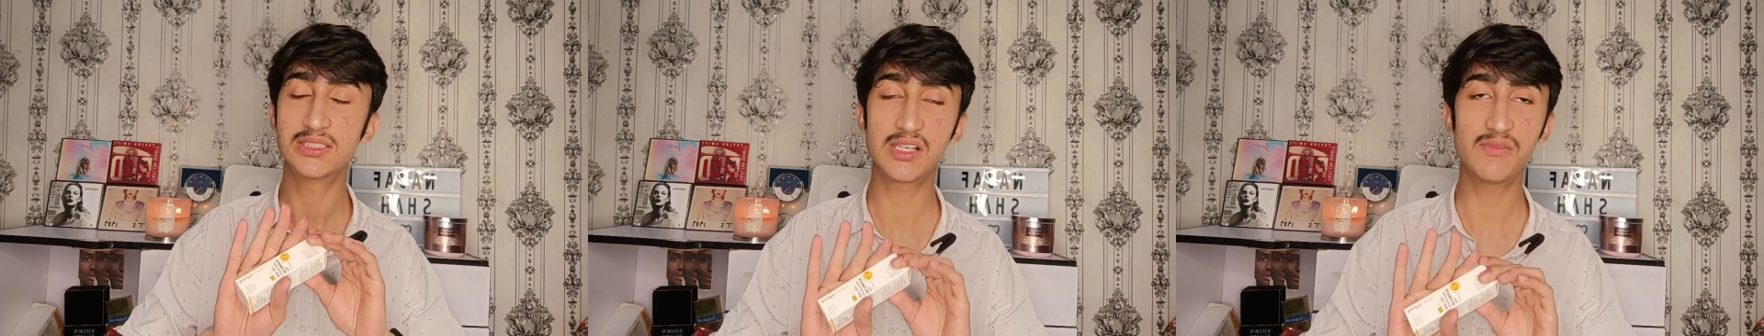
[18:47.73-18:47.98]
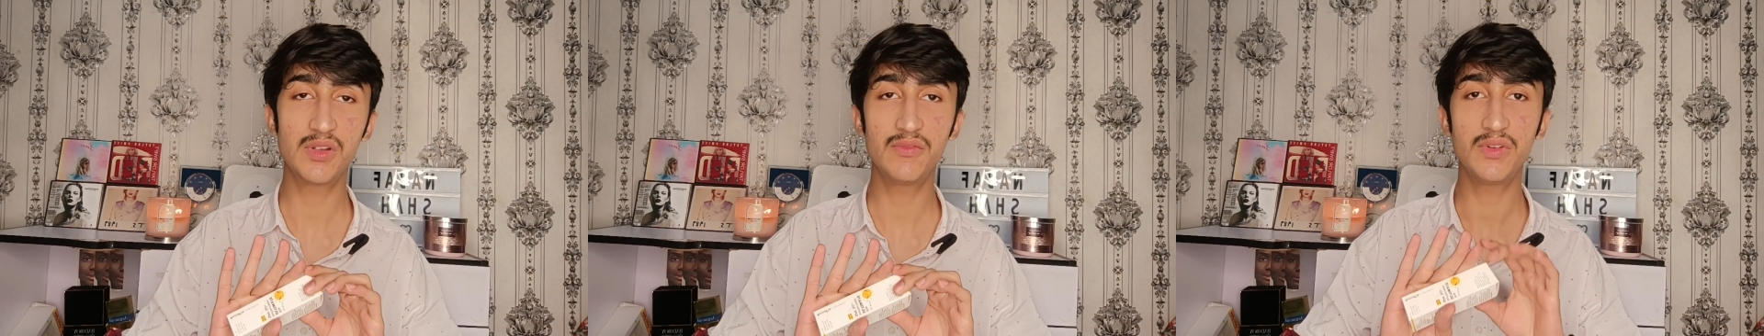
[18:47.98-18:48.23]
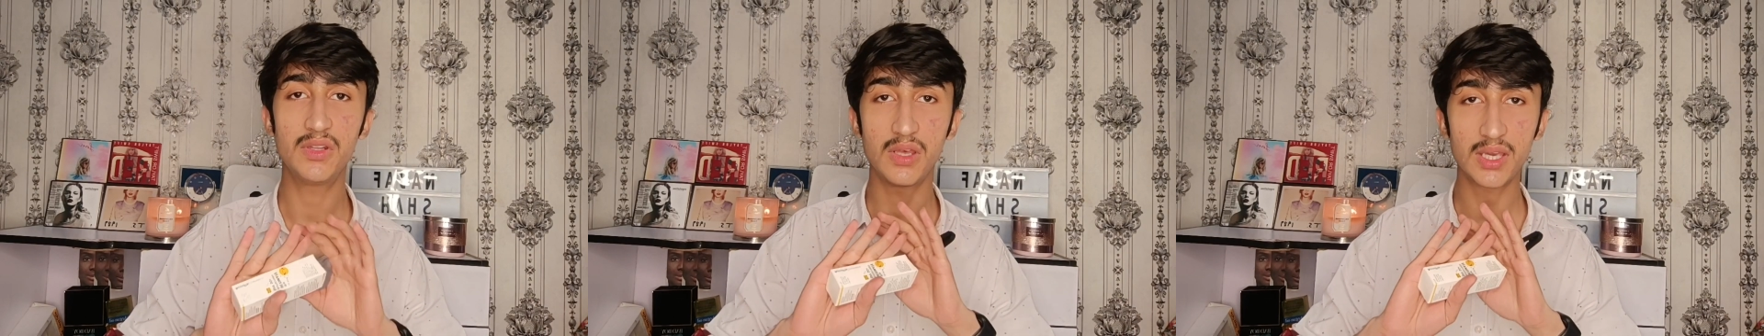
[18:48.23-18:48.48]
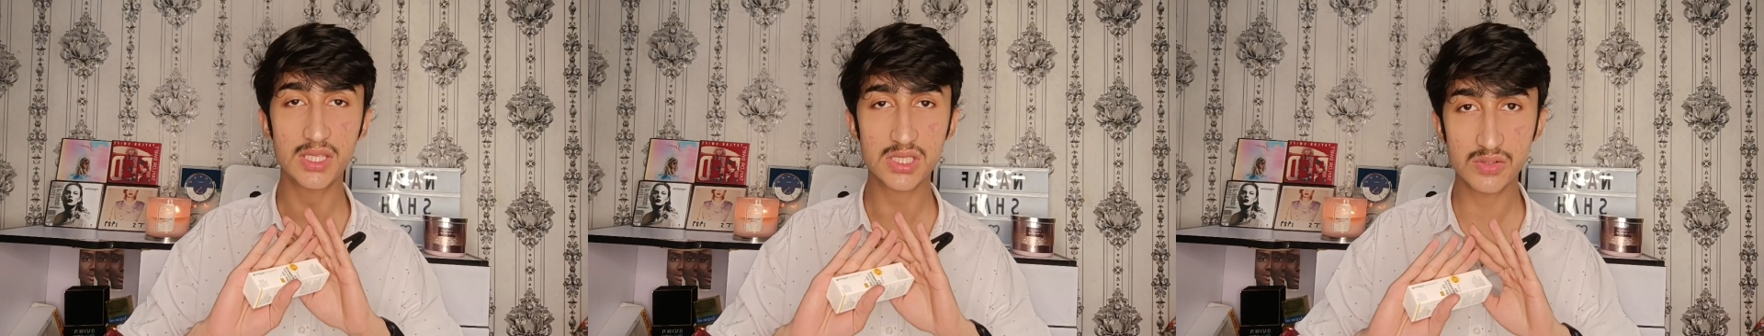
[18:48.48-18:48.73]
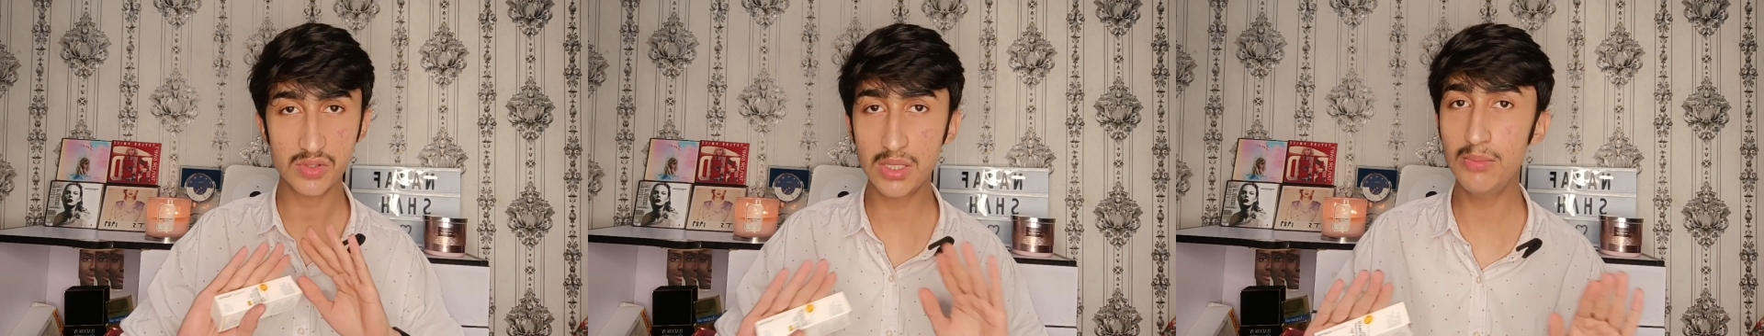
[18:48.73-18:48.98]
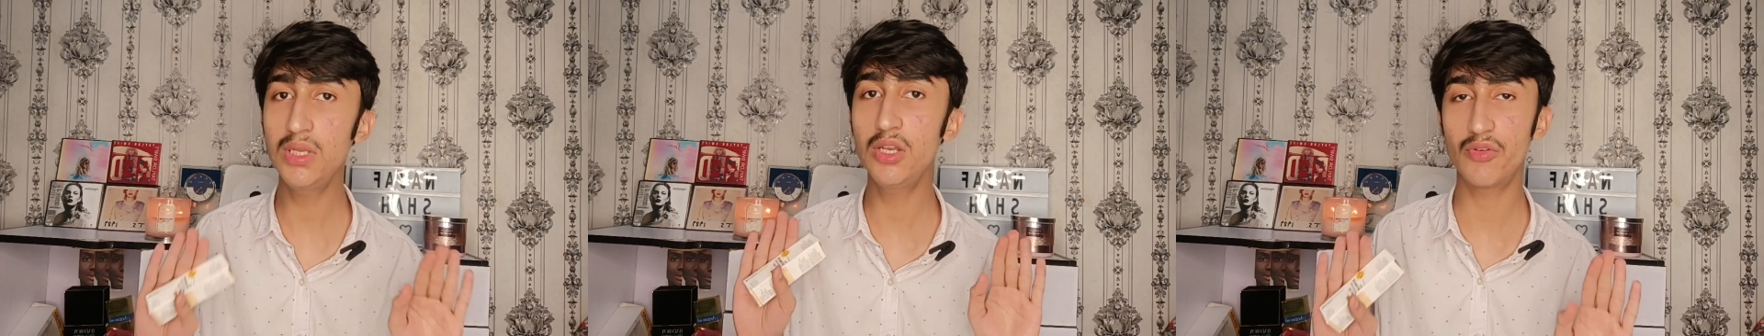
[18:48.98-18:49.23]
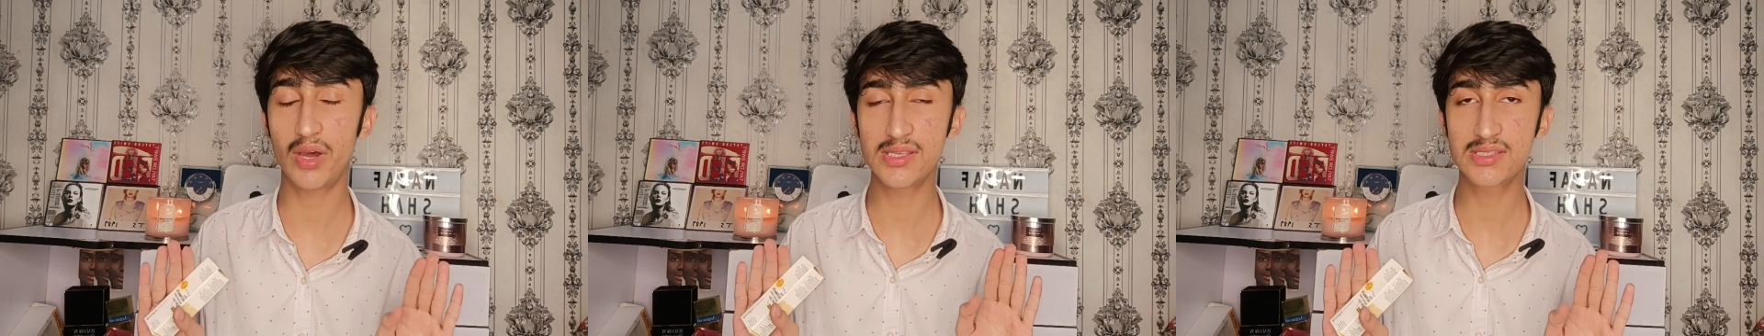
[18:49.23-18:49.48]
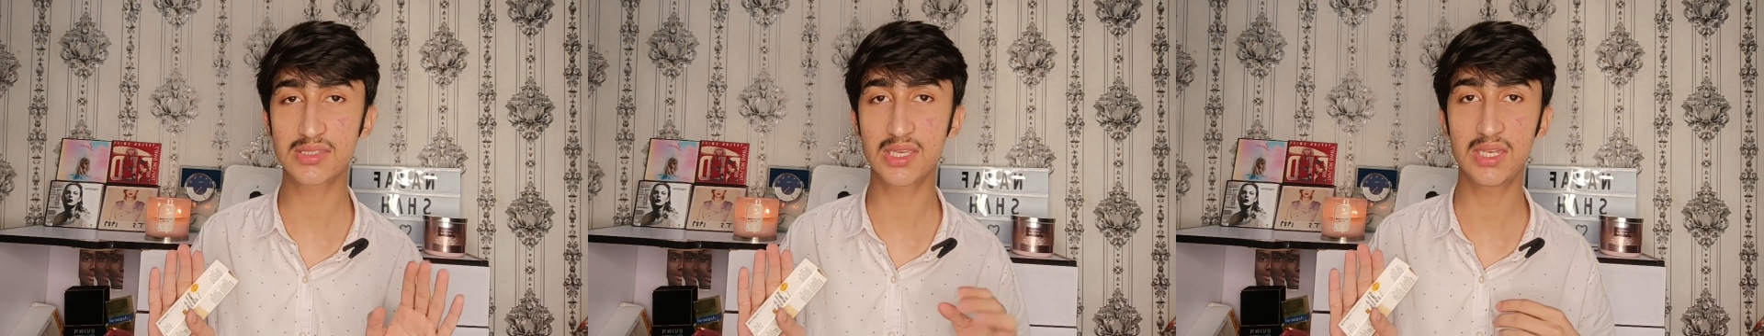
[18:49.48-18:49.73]
someone with extremely dry
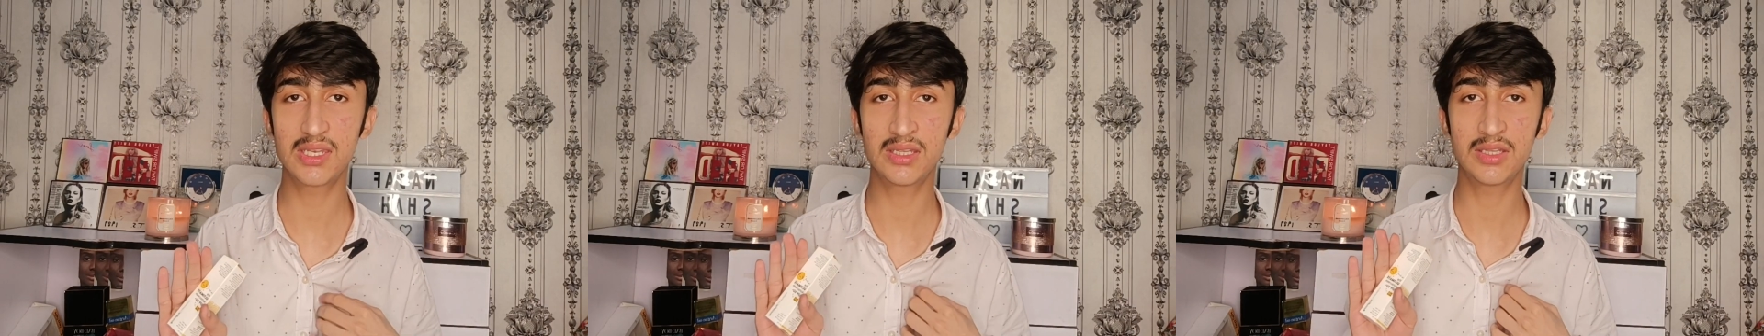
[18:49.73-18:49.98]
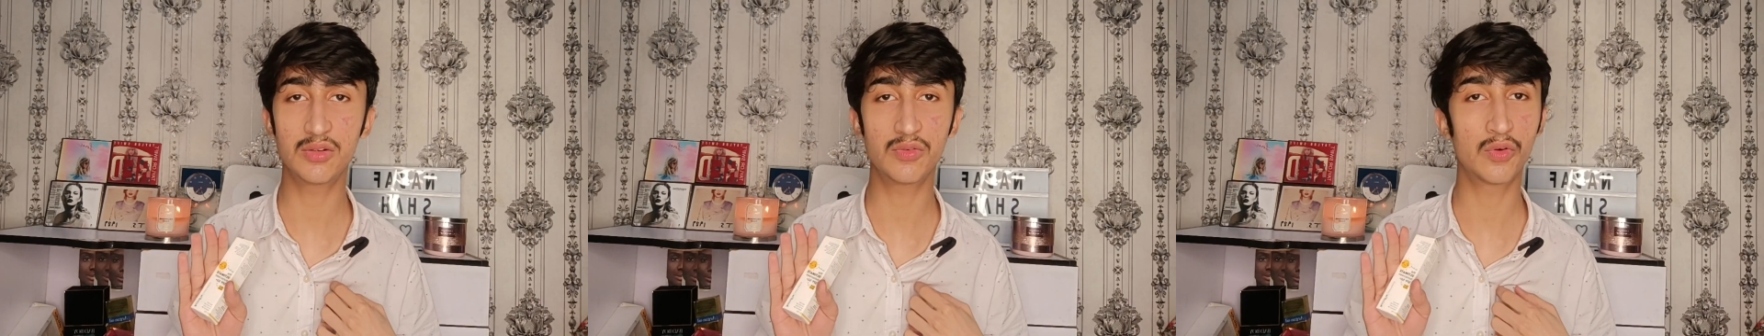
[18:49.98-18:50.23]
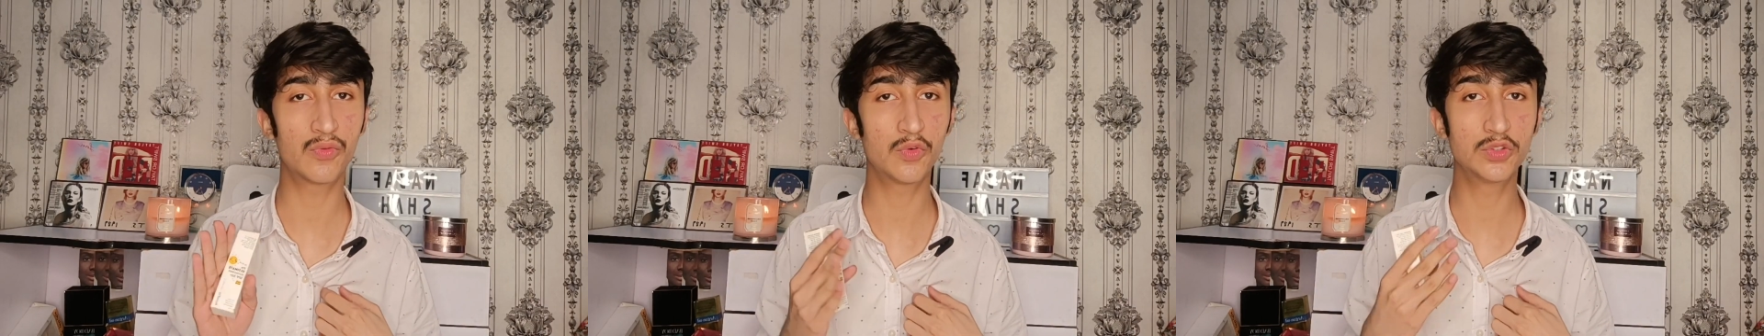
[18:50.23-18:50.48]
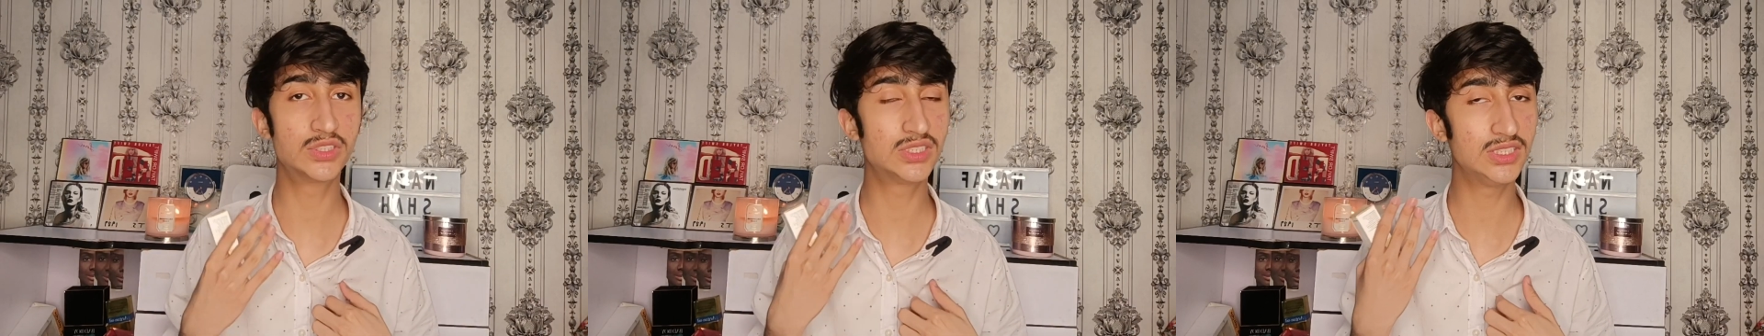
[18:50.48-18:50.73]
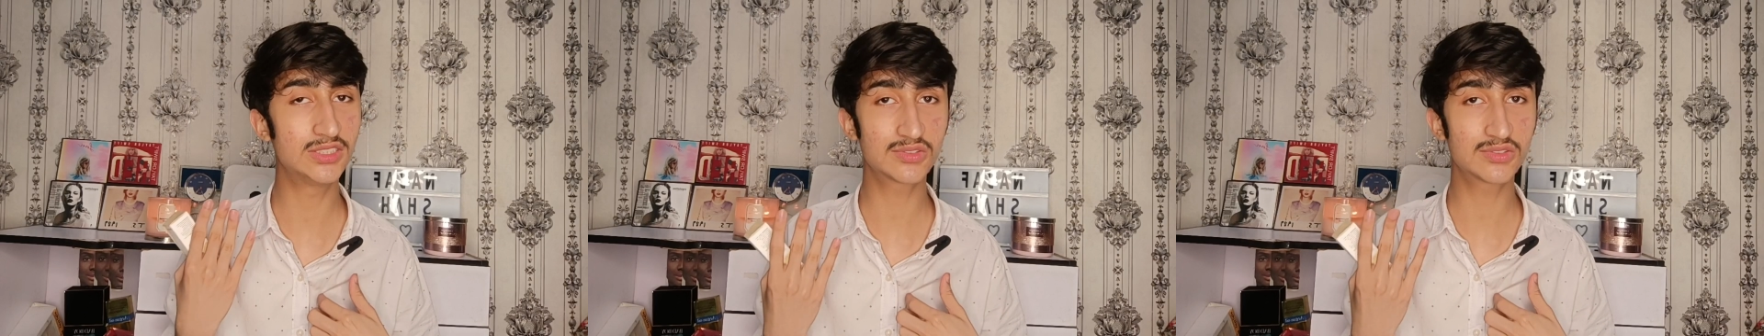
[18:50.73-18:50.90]
skin aur wo us